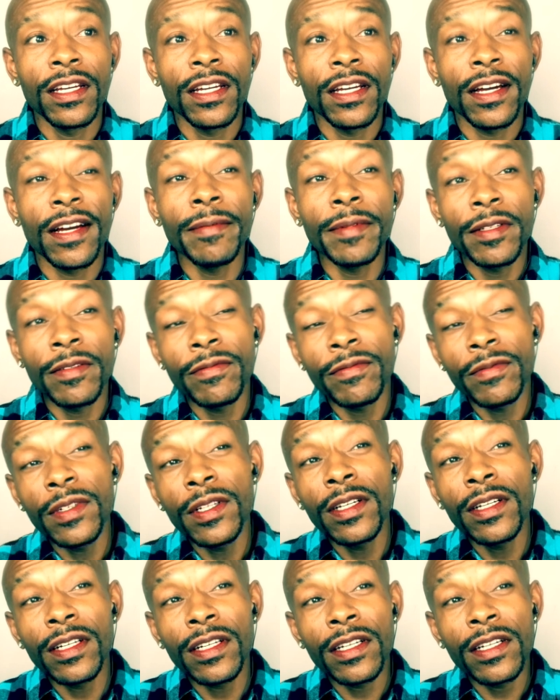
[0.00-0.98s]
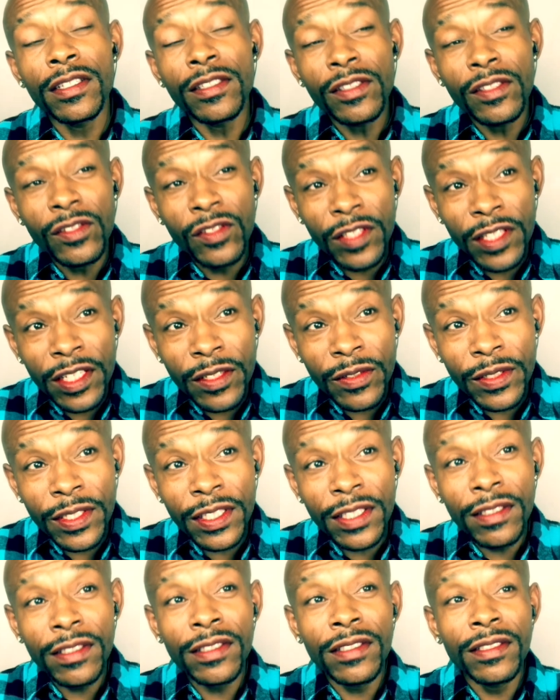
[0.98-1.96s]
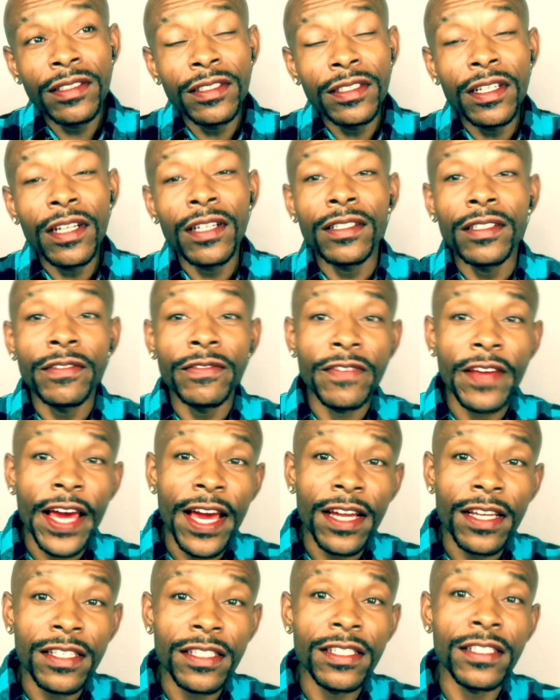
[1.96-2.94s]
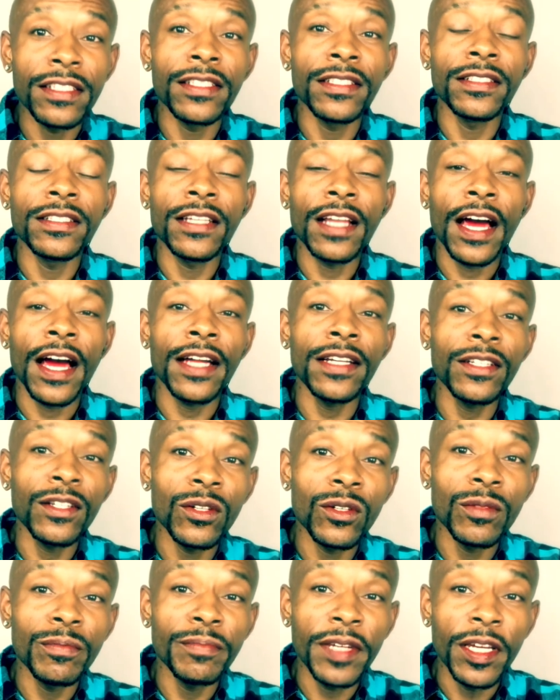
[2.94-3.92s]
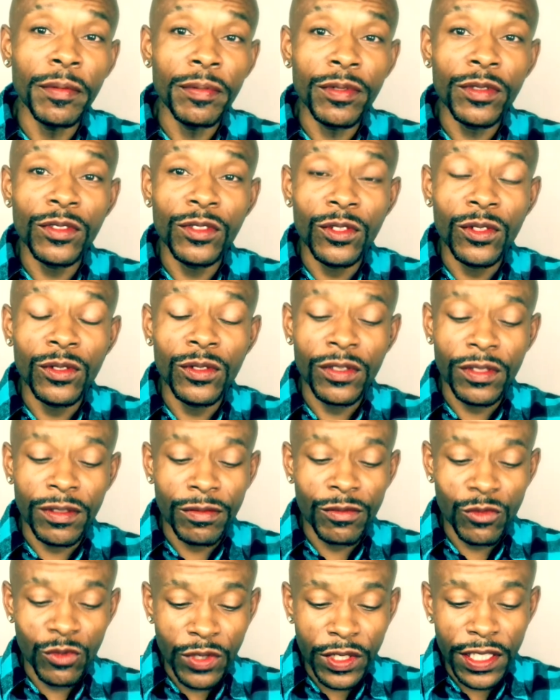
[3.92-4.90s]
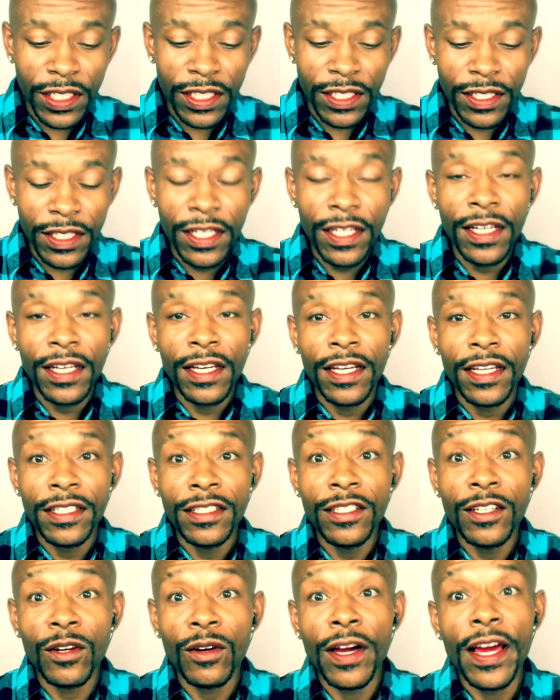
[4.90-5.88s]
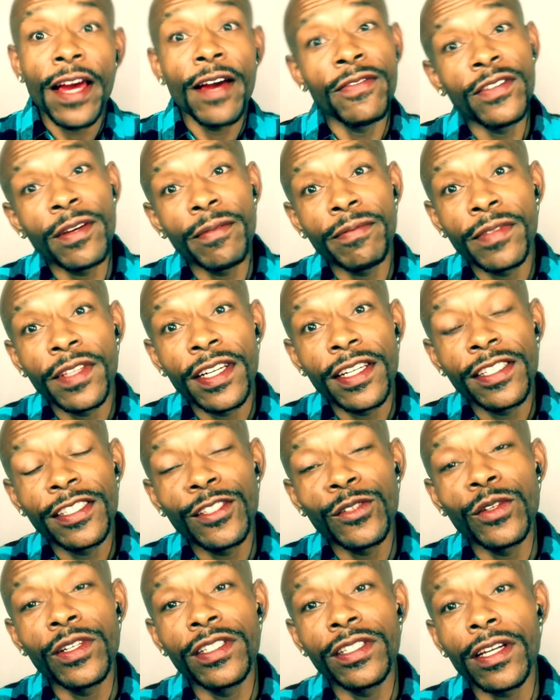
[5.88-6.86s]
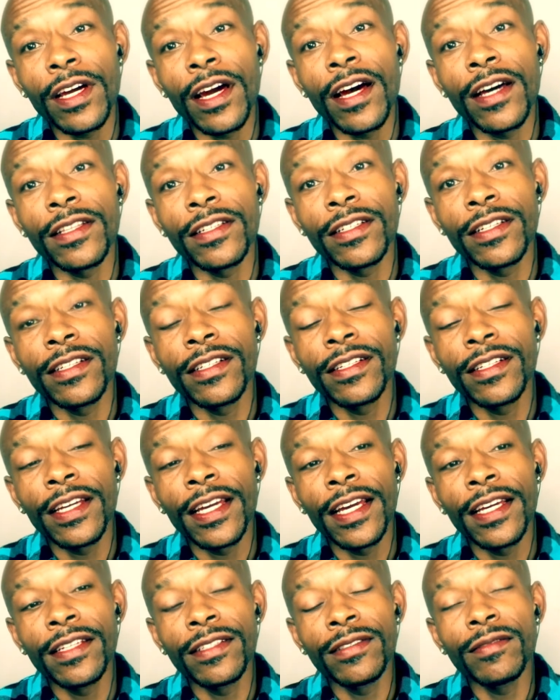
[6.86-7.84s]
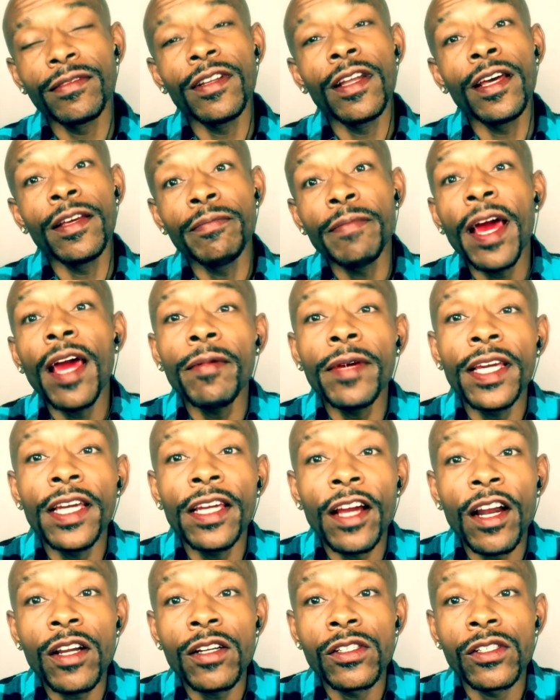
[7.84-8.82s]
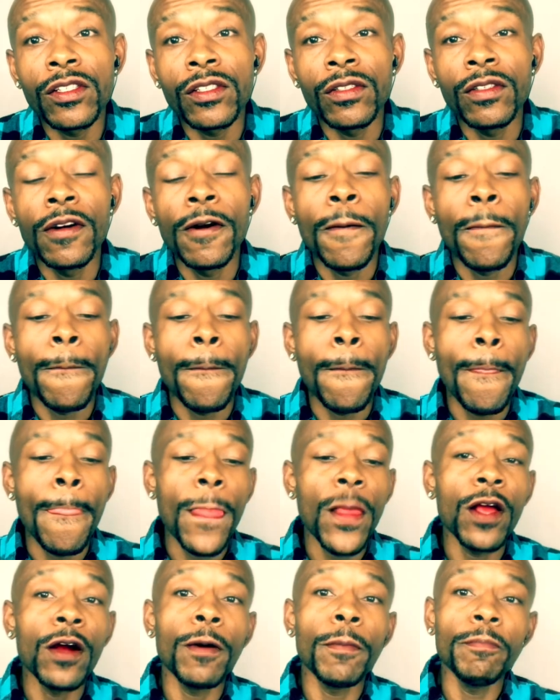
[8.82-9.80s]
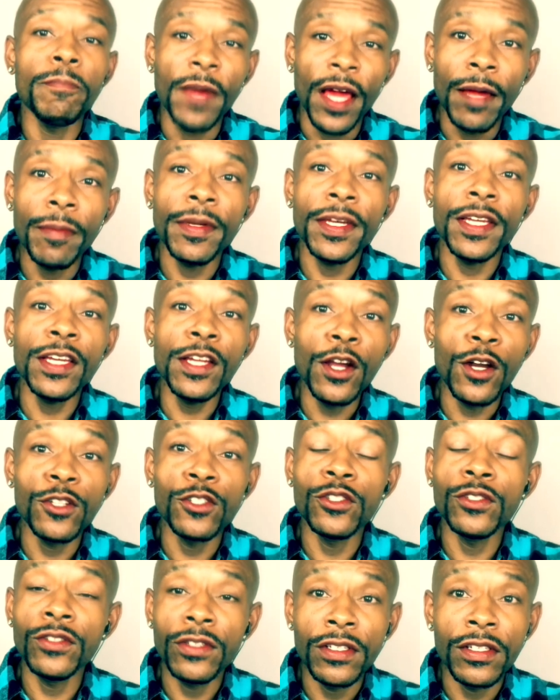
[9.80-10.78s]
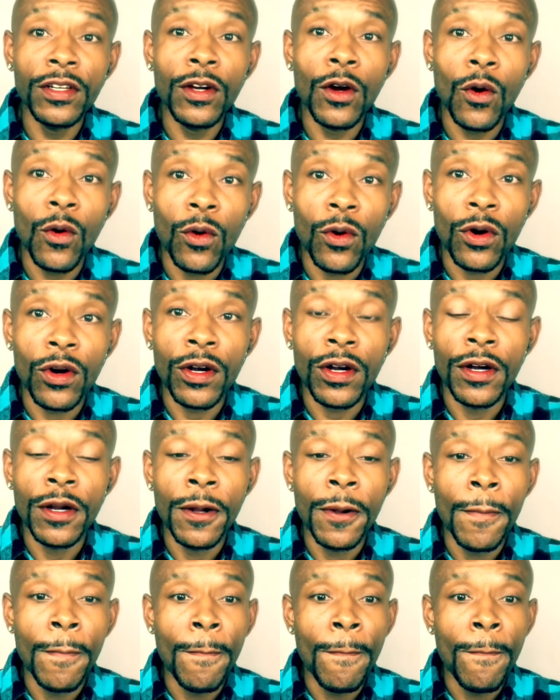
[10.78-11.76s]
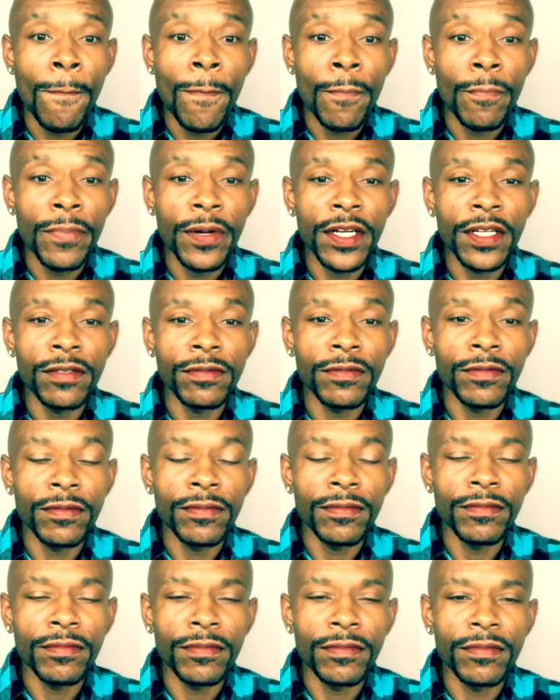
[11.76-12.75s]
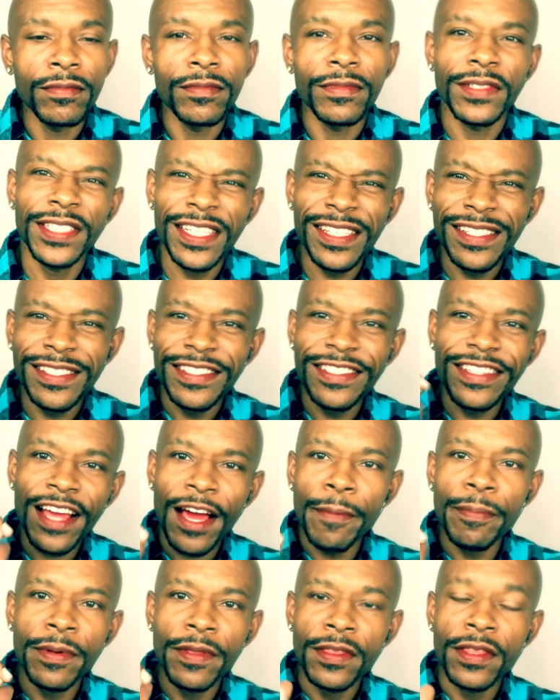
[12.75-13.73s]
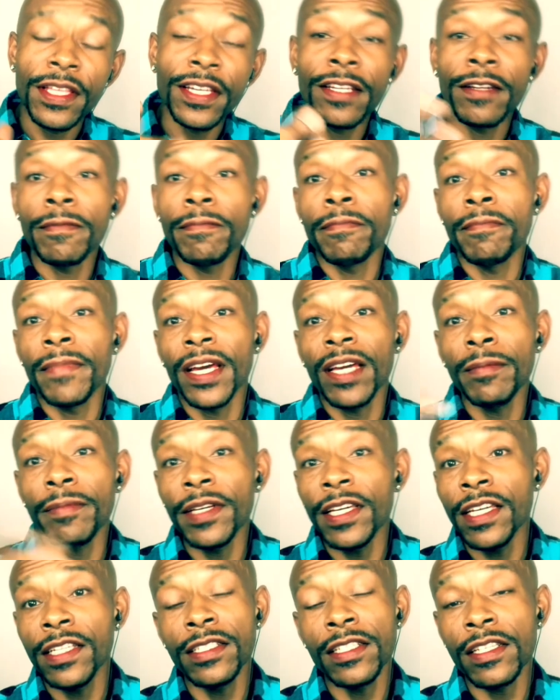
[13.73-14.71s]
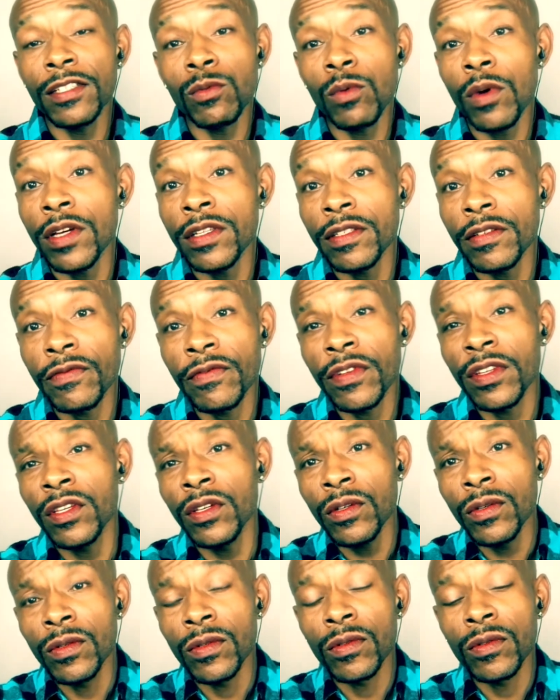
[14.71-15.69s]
I mean, considering, the facts, and I know people do some really, effed up things to each other, and maybe he hurt you. Maybe he hurt you to the core. But just stop and think, maybe he just wasn't for you.